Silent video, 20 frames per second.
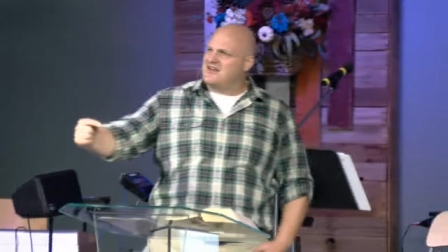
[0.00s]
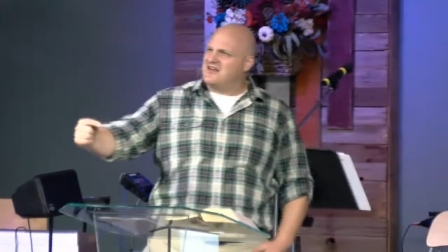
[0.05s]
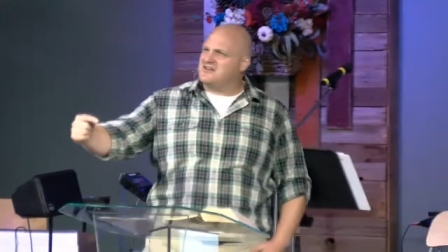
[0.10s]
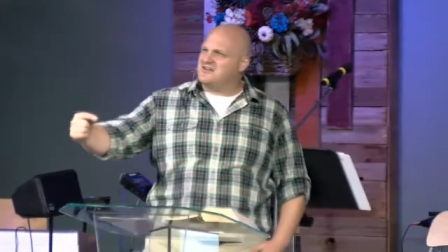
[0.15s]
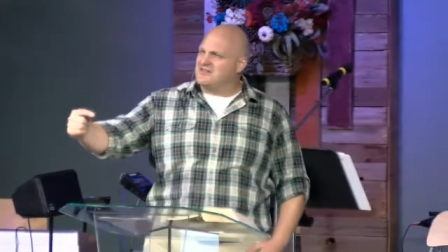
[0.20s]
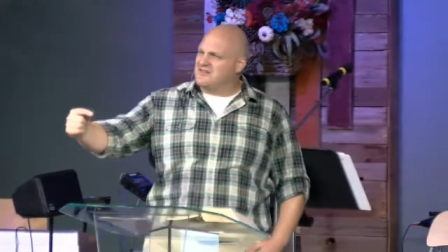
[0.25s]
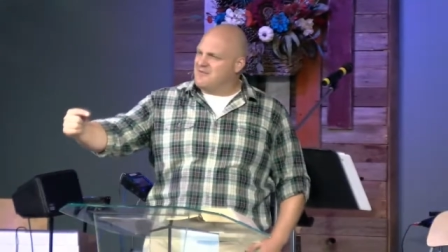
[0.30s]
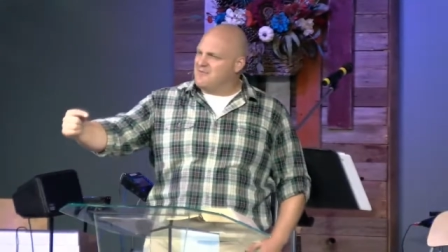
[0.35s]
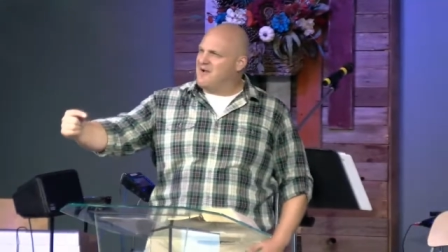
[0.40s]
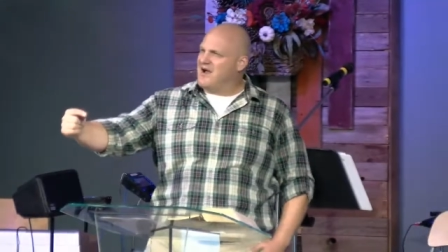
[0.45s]
to
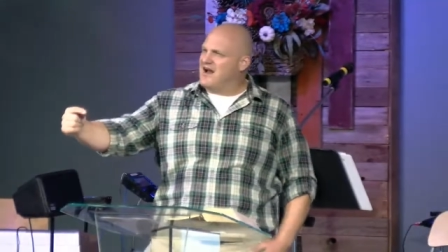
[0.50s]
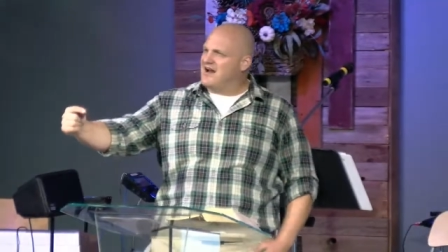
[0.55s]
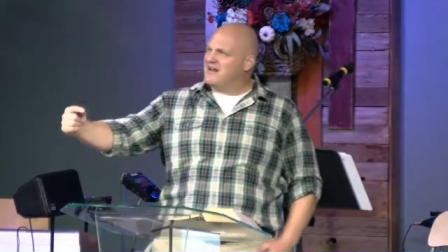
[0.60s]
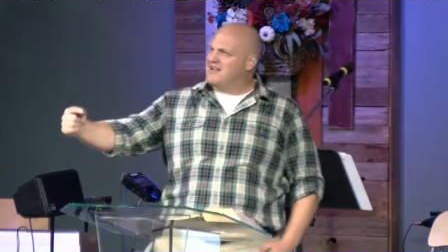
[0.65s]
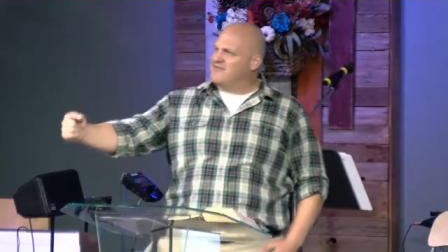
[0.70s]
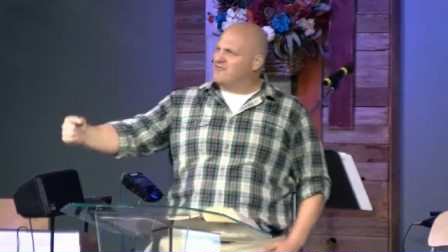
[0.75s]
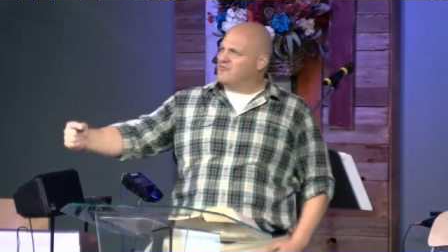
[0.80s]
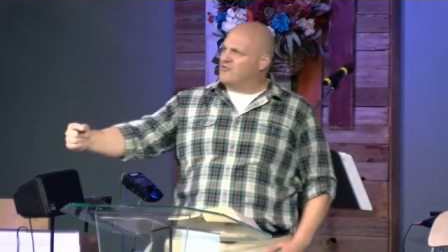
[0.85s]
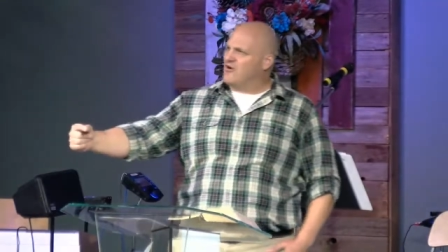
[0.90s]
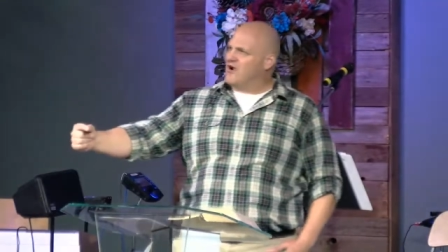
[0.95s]
the body
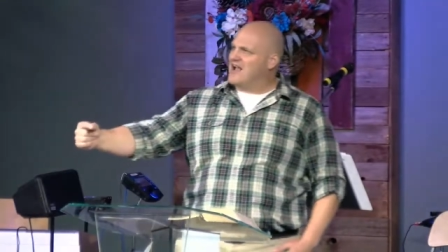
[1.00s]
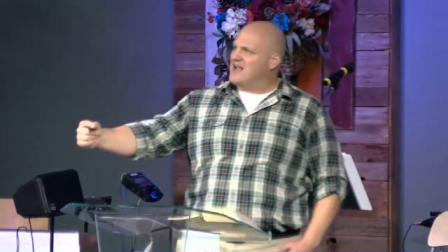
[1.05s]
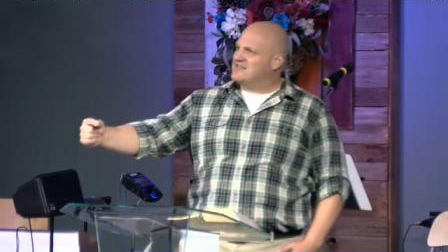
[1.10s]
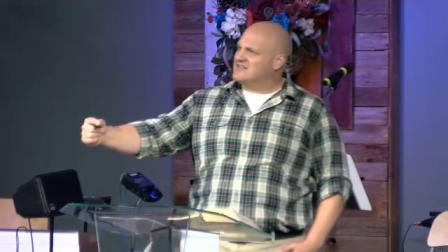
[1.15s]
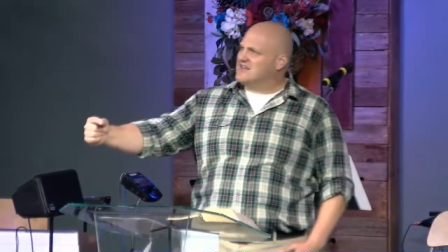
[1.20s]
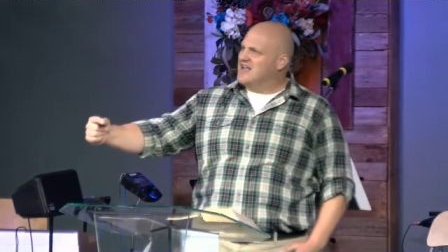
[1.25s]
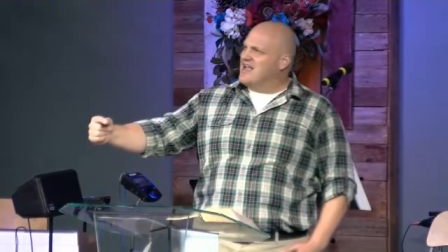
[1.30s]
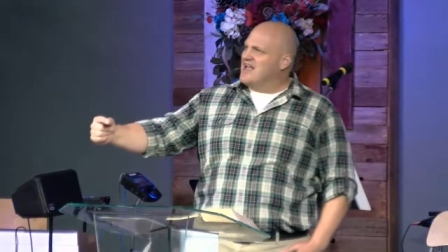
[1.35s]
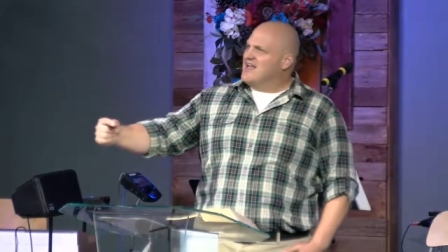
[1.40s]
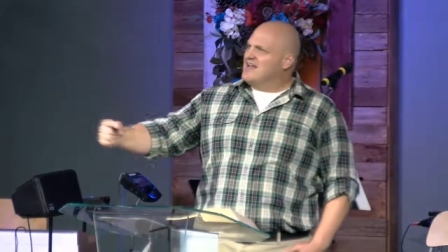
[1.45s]
of christ
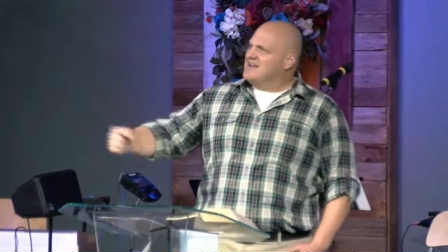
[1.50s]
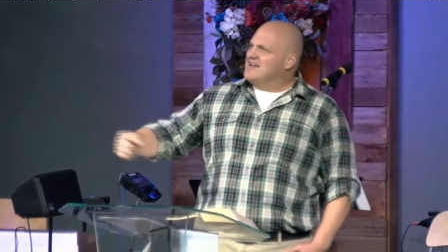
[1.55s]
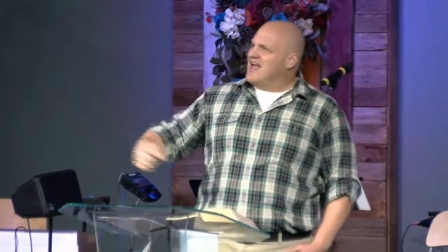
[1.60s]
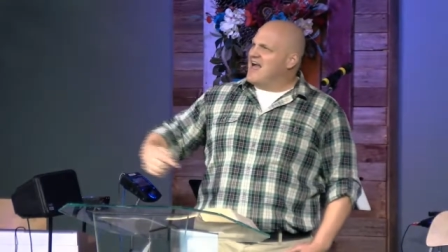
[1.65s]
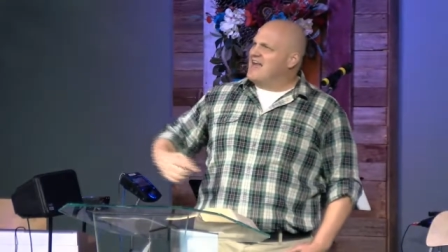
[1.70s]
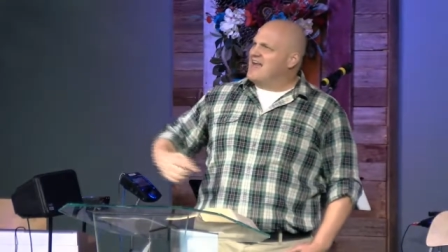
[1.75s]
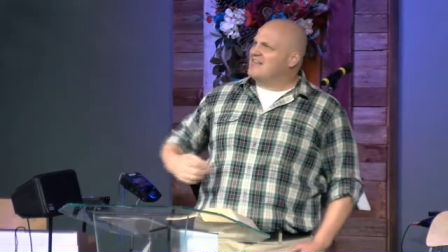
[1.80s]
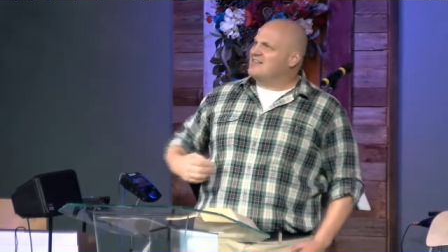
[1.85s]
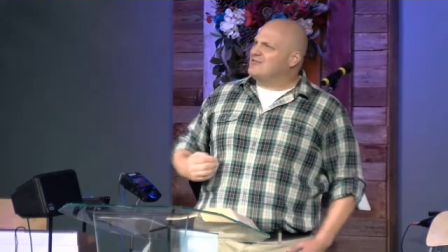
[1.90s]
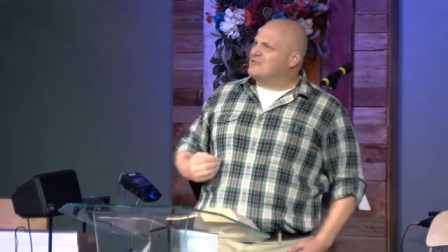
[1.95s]

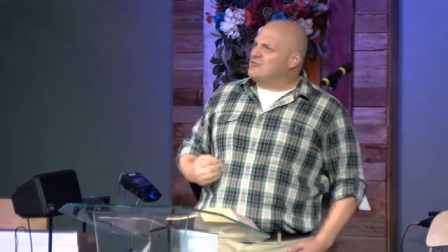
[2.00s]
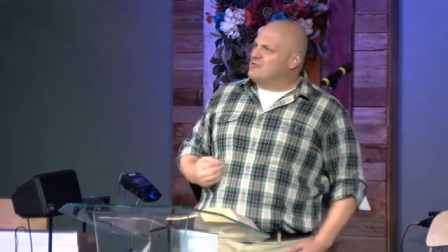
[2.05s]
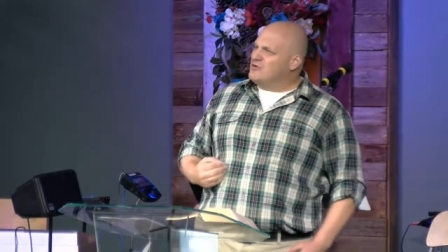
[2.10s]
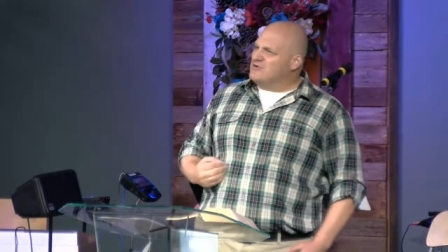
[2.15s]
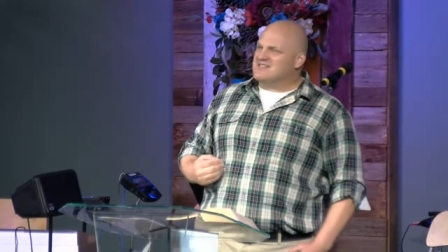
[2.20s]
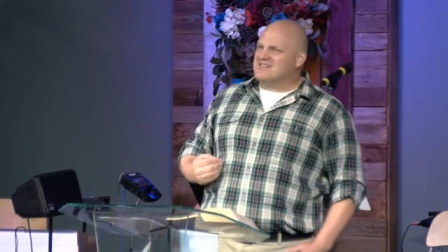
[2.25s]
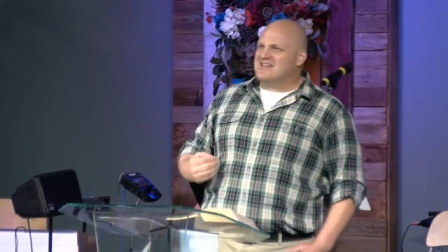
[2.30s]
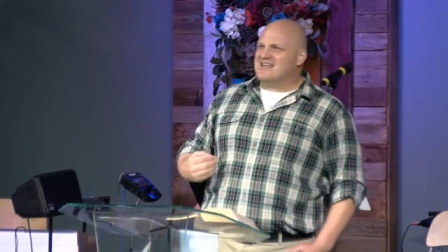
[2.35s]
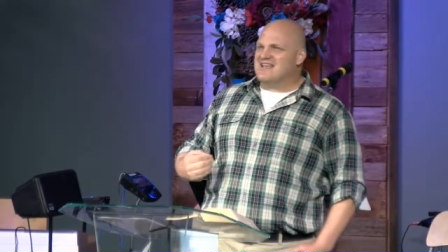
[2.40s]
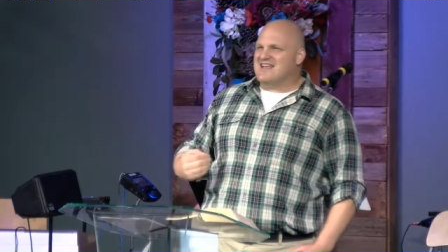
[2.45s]
not
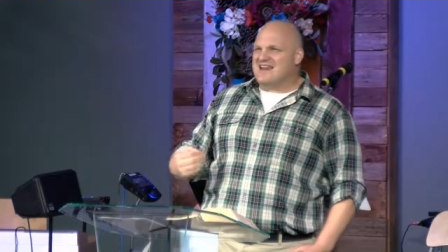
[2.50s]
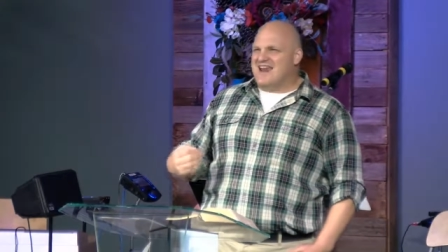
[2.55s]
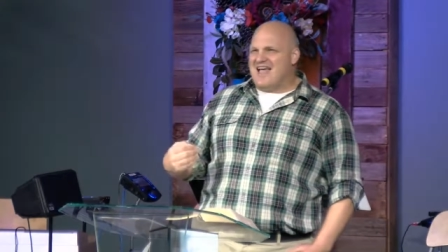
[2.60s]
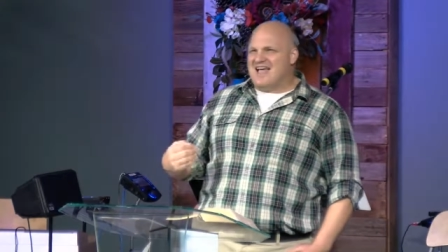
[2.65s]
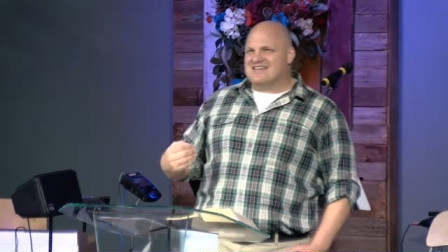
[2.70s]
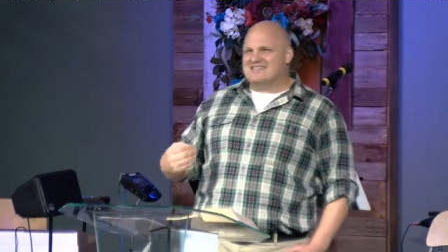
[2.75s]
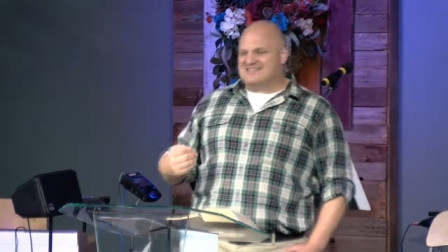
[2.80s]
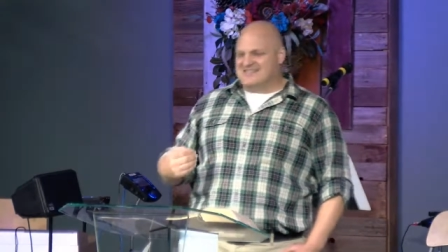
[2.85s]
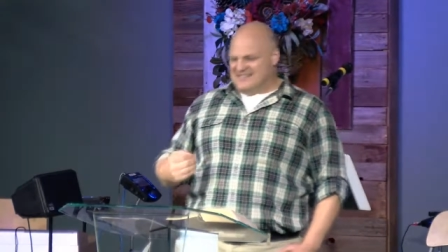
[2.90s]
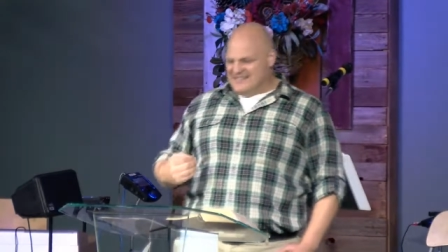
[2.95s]
losing it
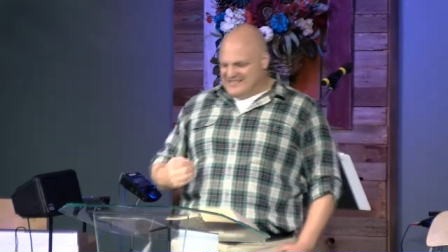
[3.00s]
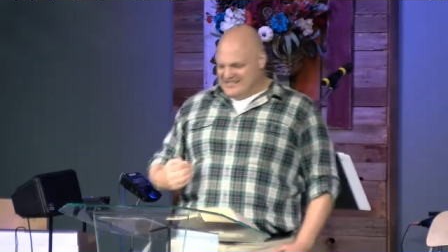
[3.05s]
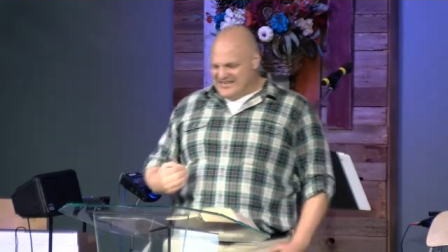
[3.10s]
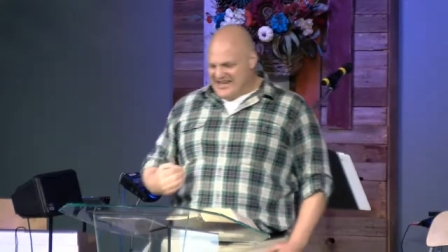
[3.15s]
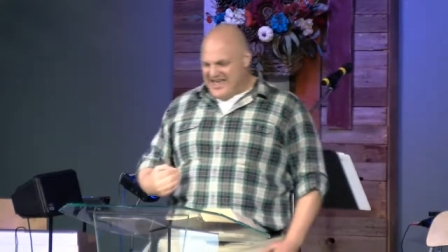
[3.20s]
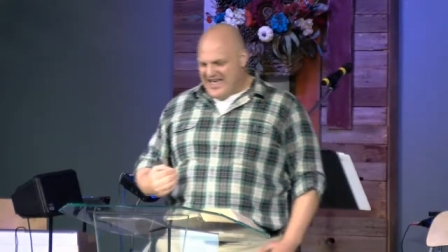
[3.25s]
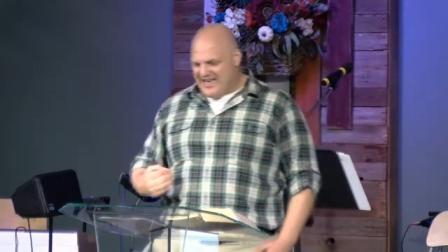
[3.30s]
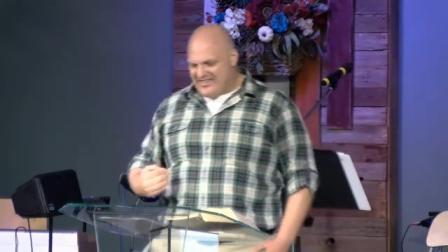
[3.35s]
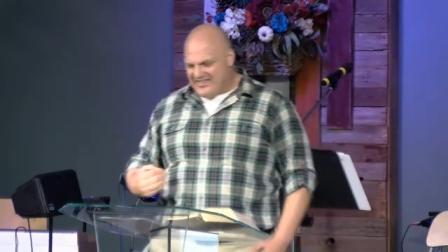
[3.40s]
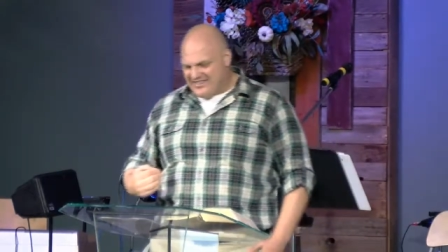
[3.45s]
as in
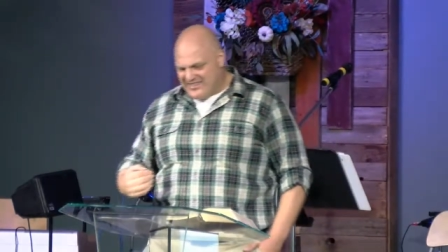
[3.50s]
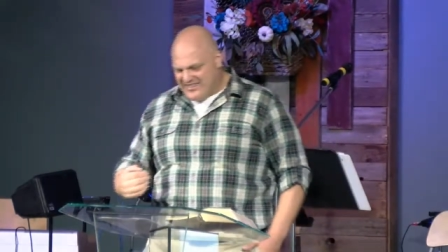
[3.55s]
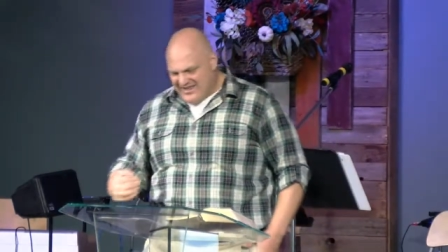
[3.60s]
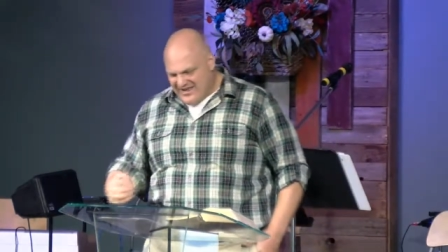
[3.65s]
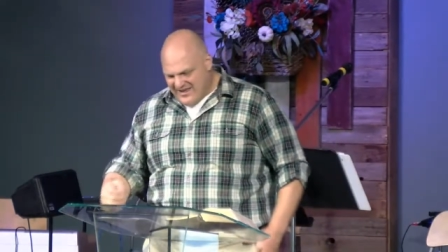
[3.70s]
death